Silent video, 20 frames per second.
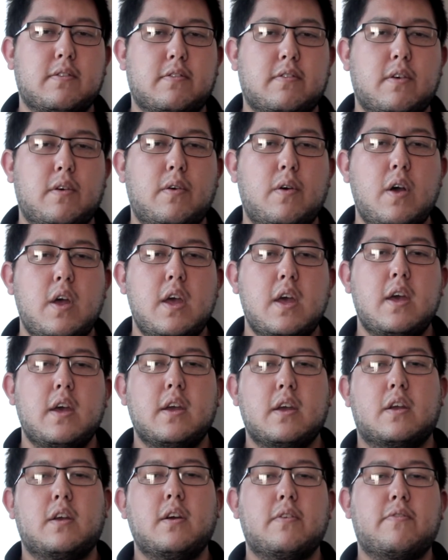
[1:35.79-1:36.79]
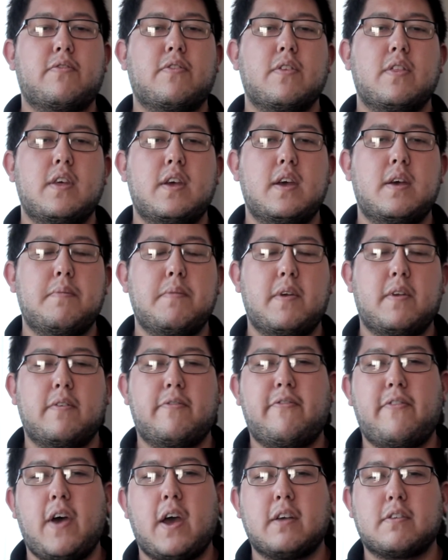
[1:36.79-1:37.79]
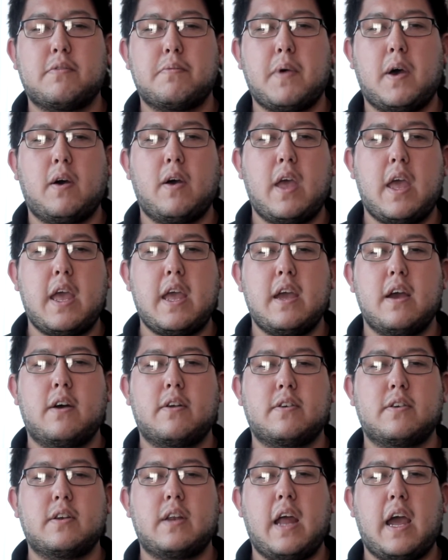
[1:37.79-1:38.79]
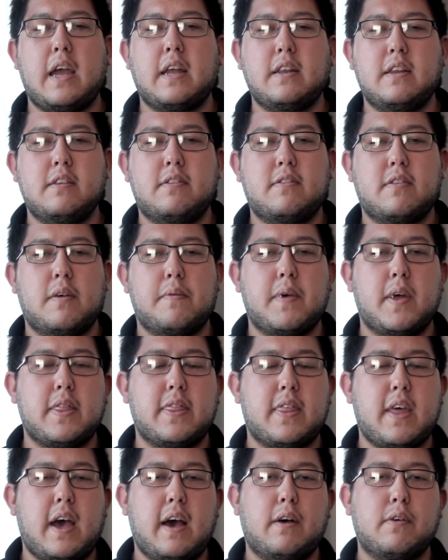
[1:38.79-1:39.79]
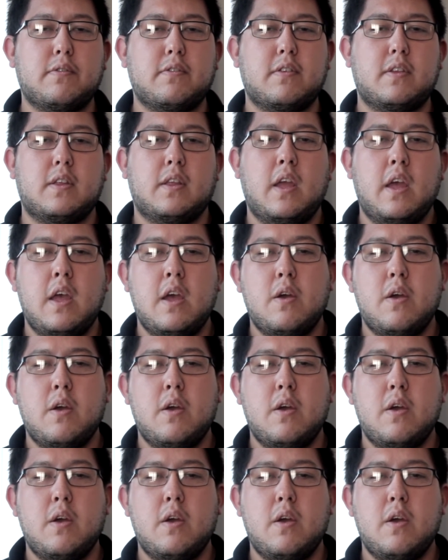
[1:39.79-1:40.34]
So good for them. It affects about 890 some odd thousand